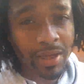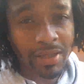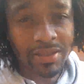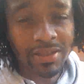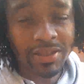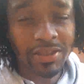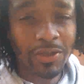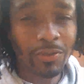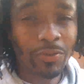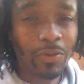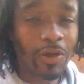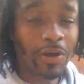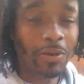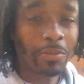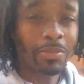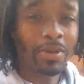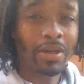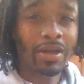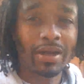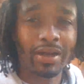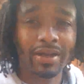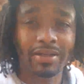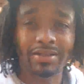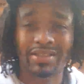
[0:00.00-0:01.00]
might see you walk
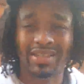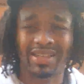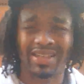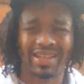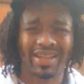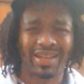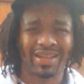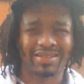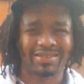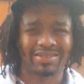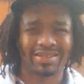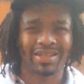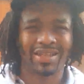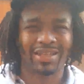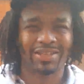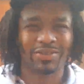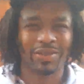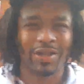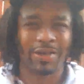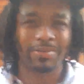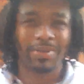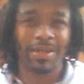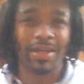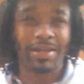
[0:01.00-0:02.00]
by and say, hashtag
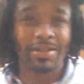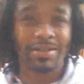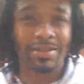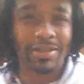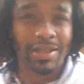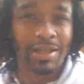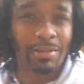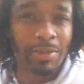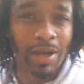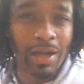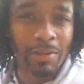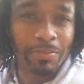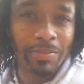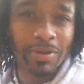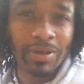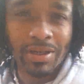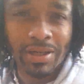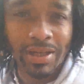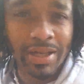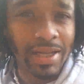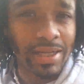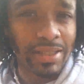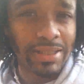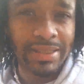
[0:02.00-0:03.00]
Drop Nation. They might put
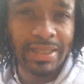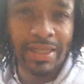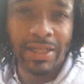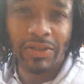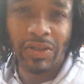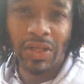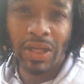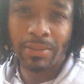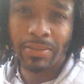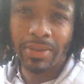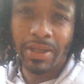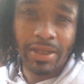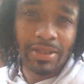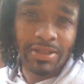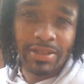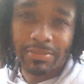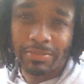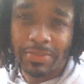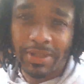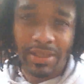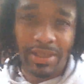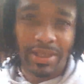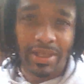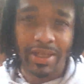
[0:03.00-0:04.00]
in hashtag Drop
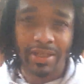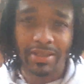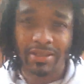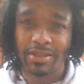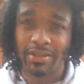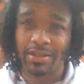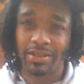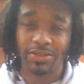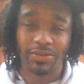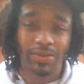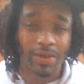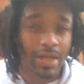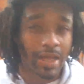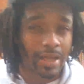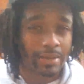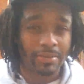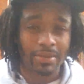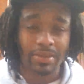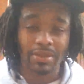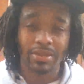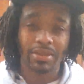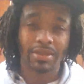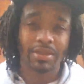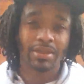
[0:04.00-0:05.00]
Nation, be led to the
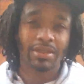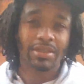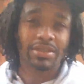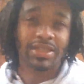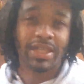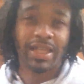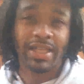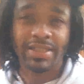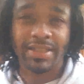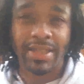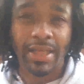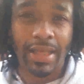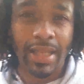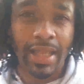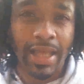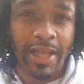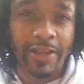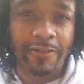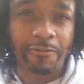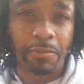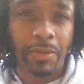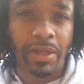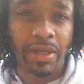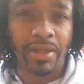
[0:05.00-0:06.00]
drop, change their
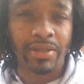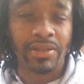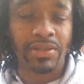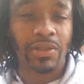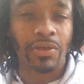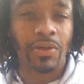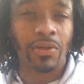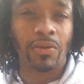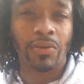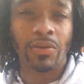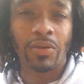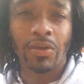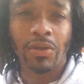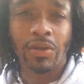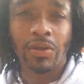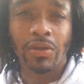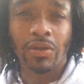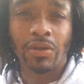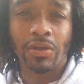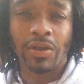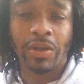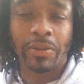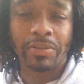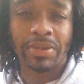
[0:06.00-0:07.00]
life, man. So,
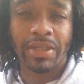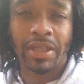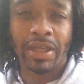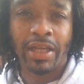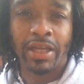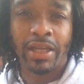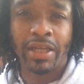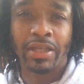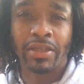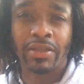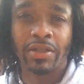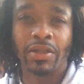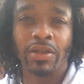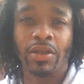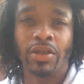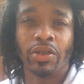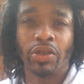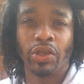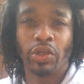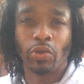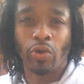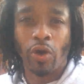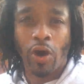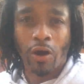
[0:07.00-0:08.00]
you know what I'm saying?
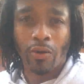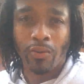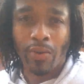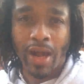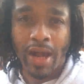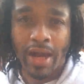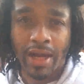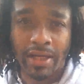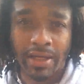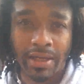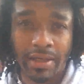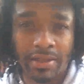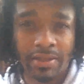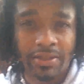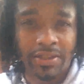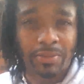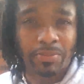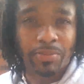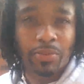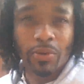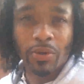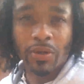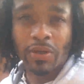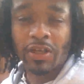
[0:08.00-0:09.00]
You are rocking it to
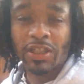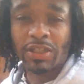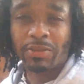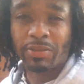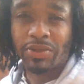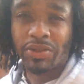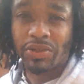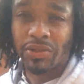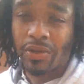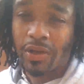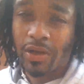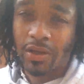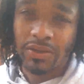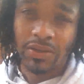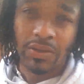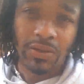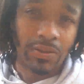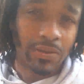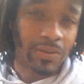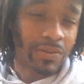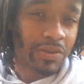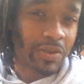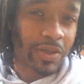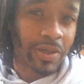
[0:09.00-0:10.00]
support us, but you're
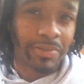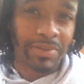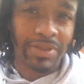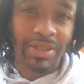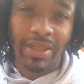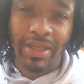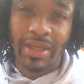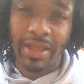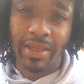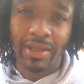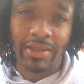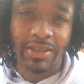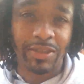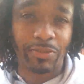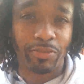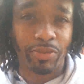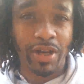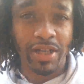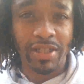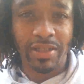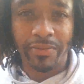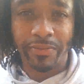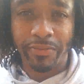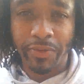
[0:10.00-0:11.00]
also, you know what I'm saying,
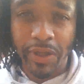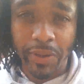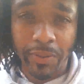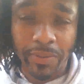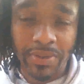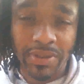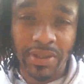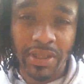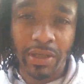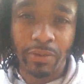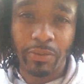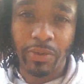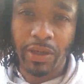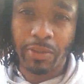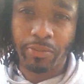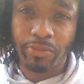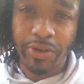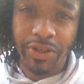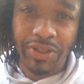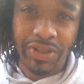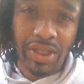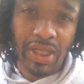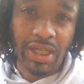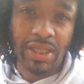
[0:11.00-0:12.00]
spreading the frequency, and we
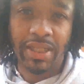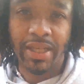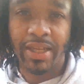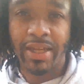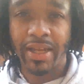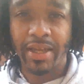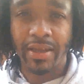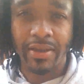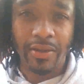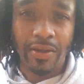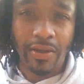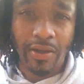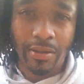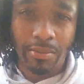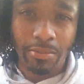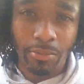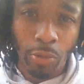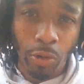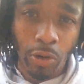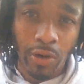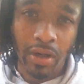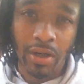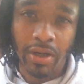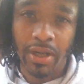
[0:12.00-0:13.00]
appreciate that
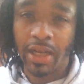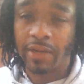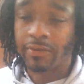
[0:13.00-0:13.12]
more than